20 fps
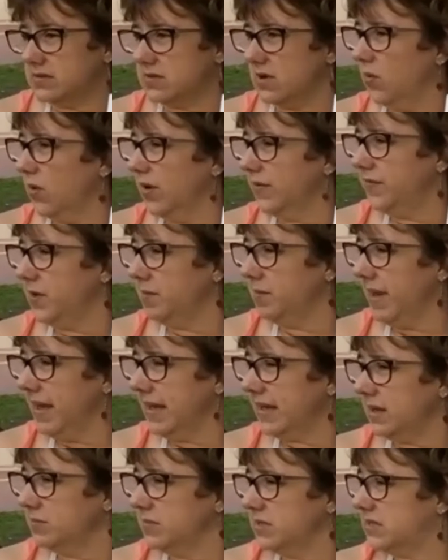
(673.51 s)
So if you
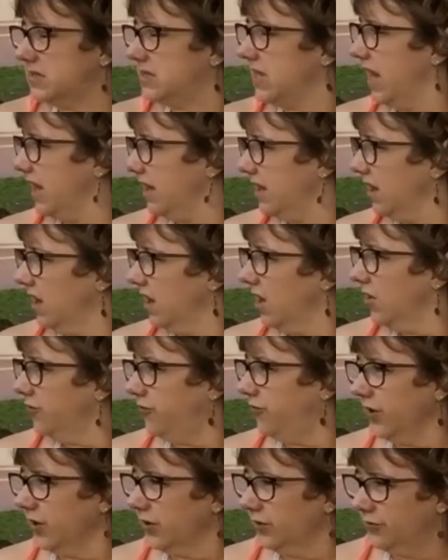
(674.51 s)
make a mistake,
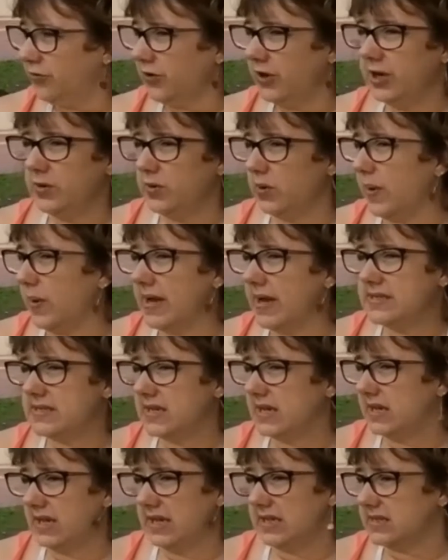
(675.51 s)
feel free to erase
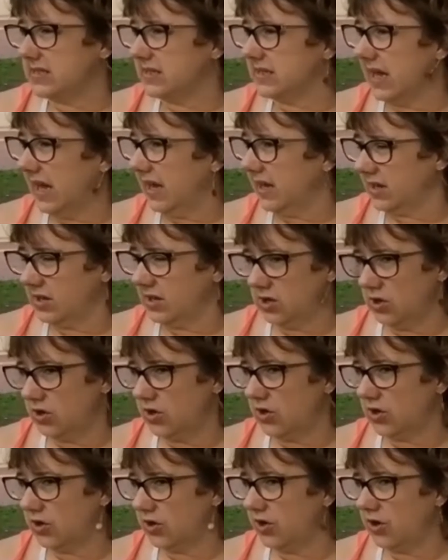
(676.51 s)
it. It's not going to
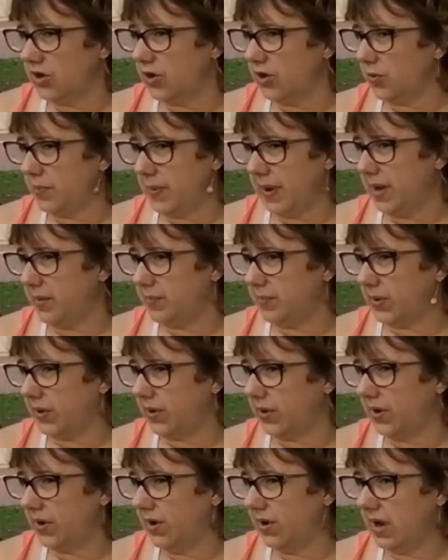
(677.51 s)
hurt your
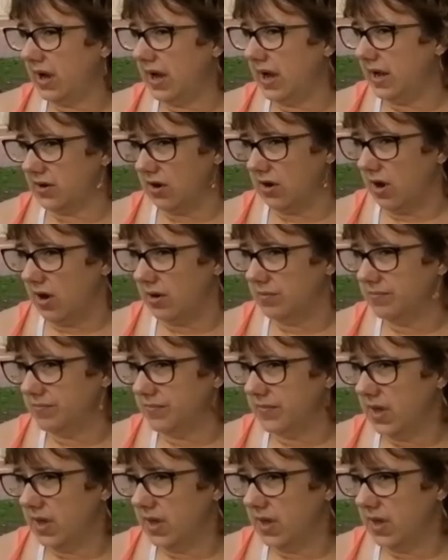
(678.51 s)
paper at all.